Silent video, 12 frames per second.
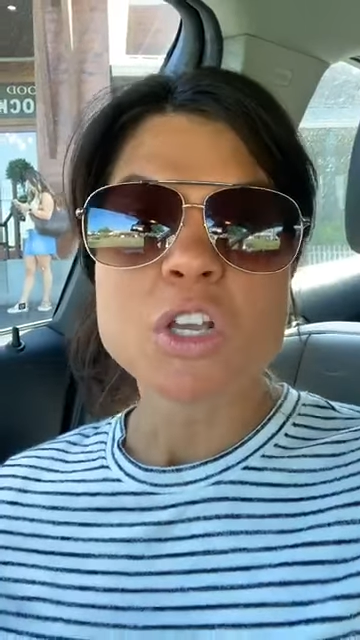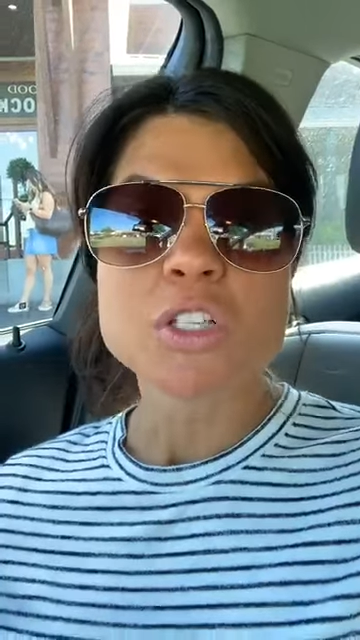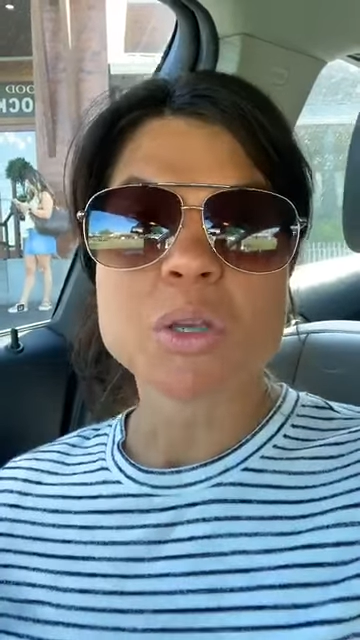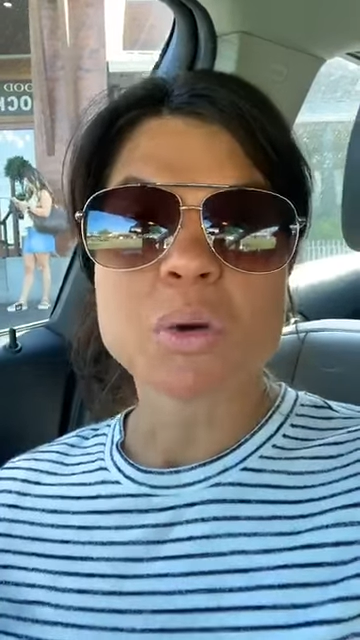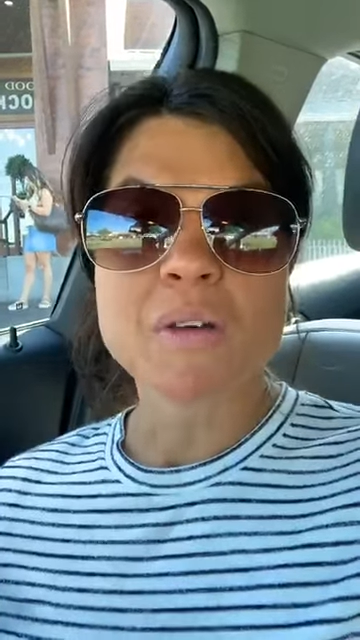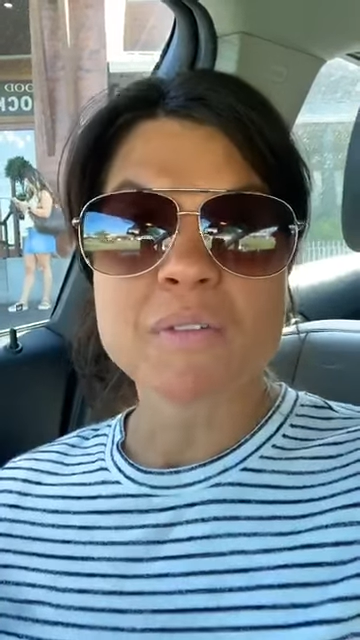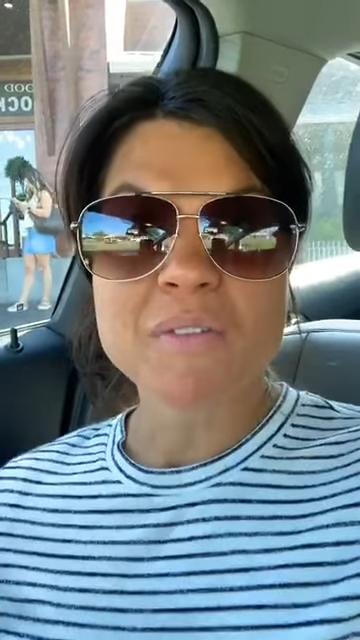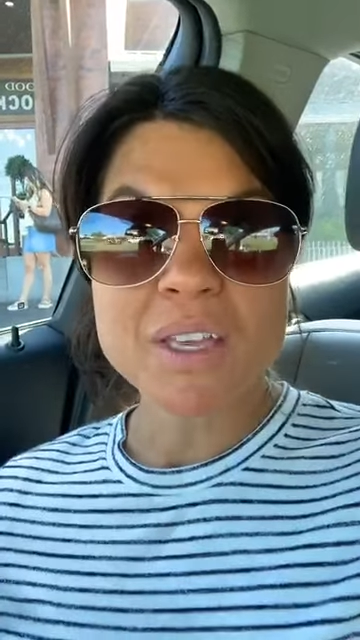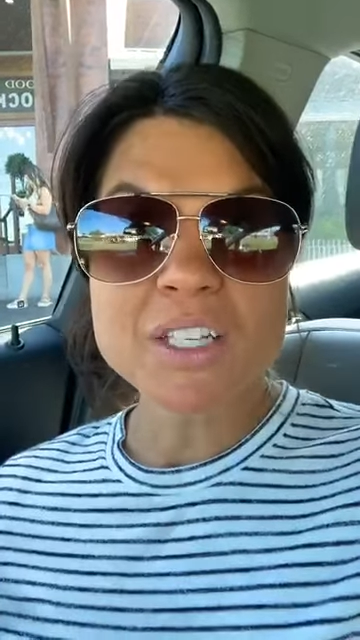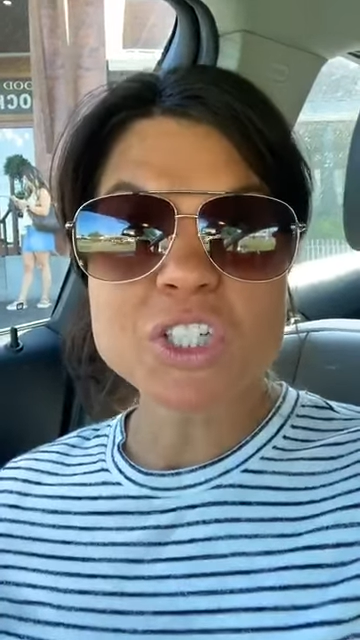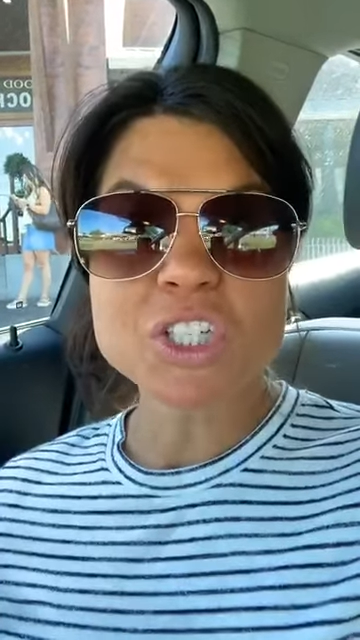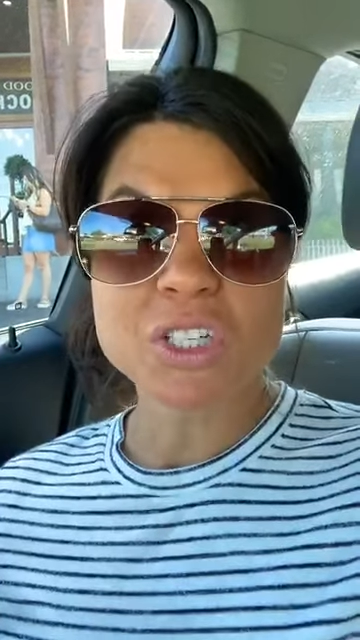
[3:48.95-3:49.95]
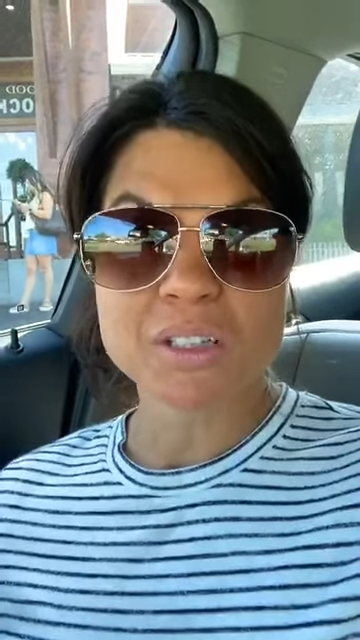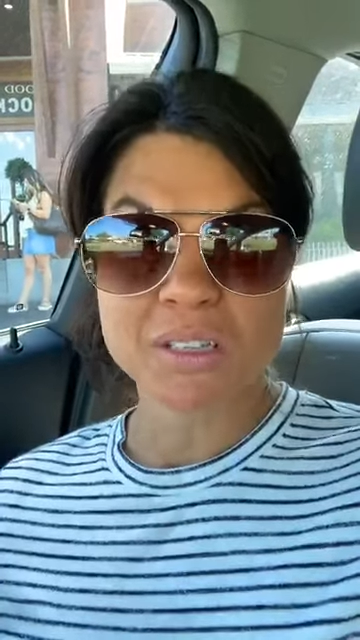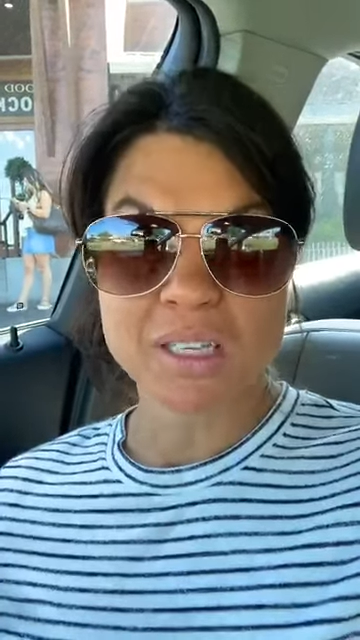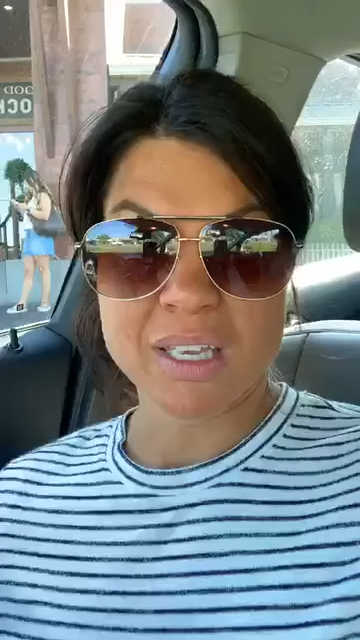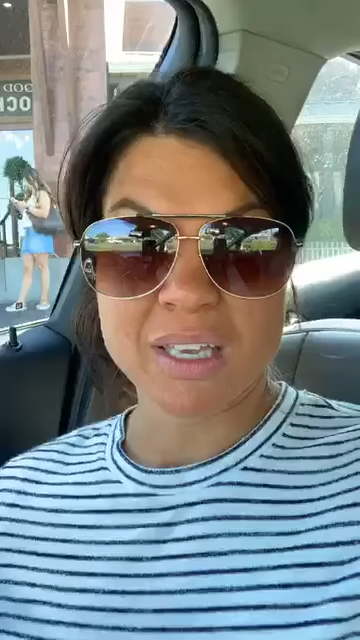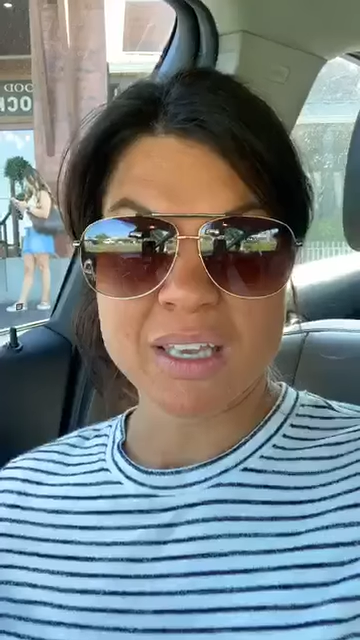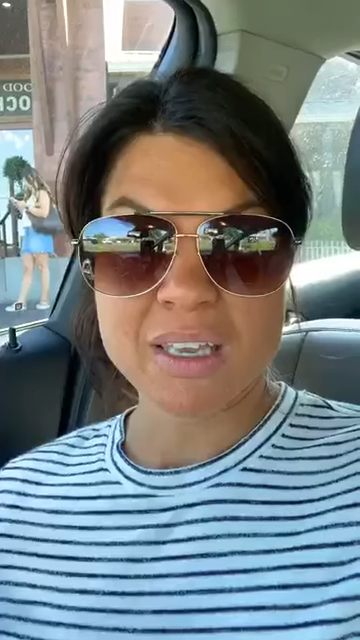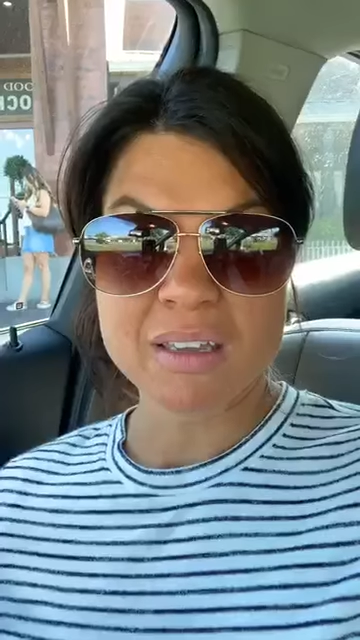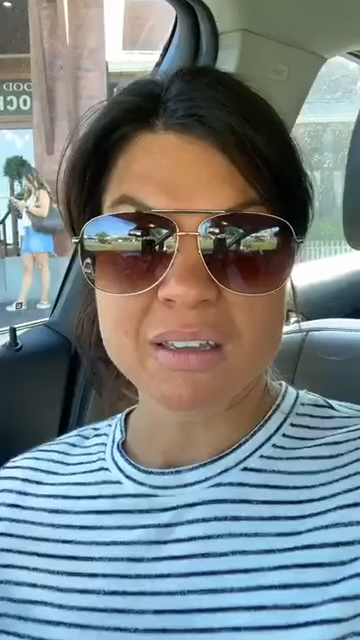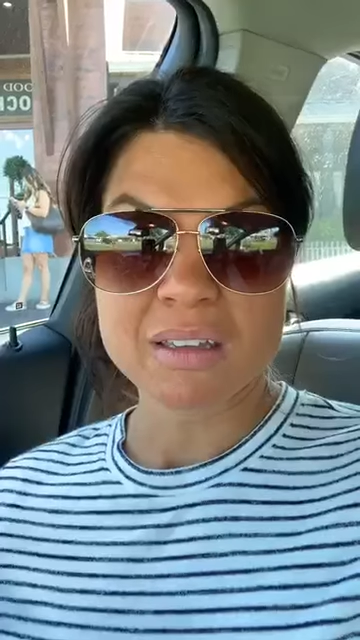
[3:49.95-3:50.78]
So eventually,